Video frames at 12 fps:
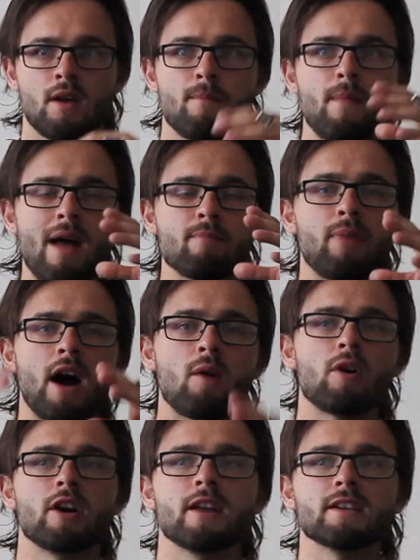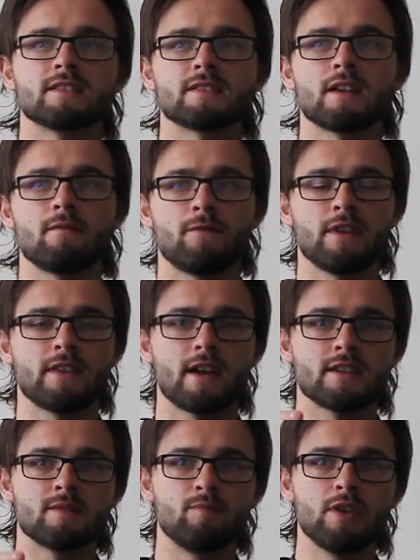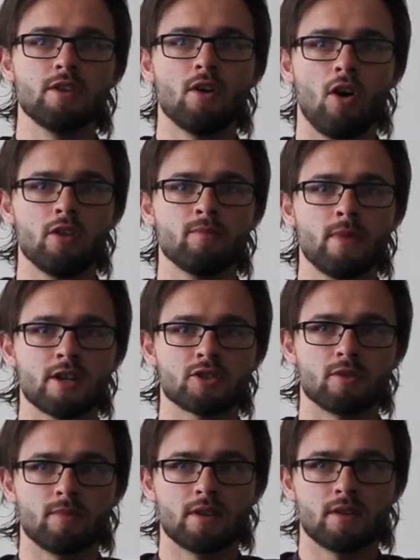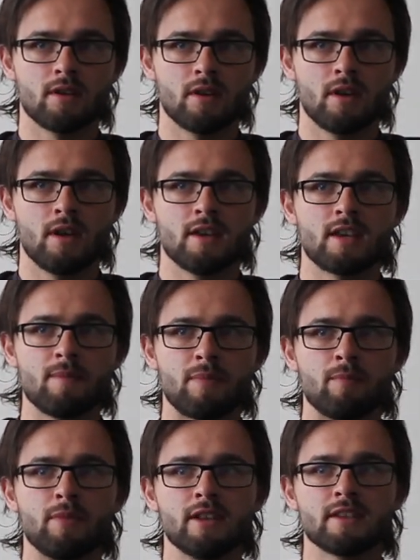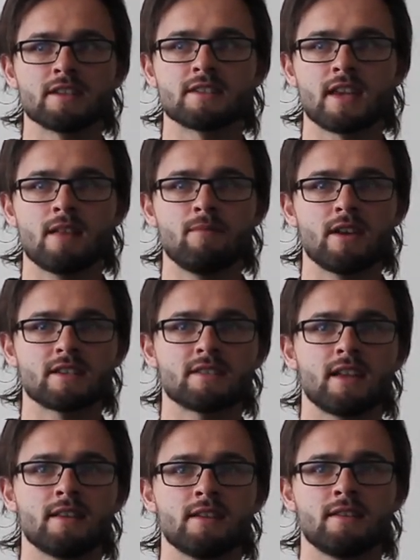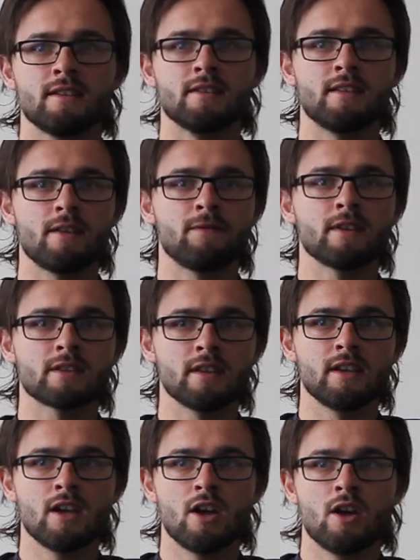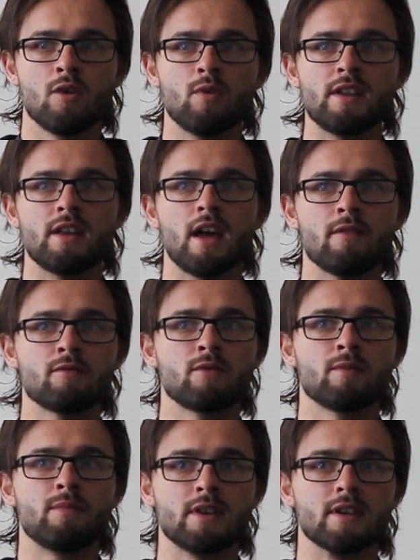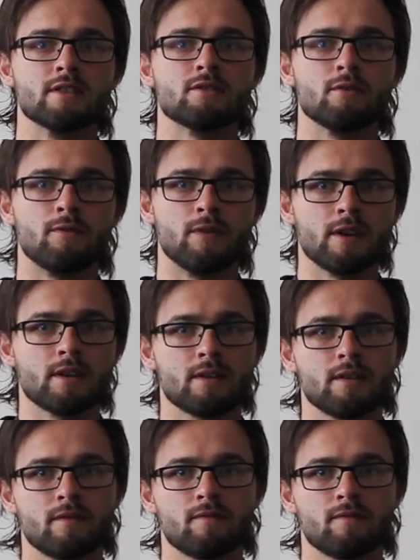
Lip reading: Manpower is something that is beyond measurement. Capabilities can be extended indefinitely when everyone begins to think.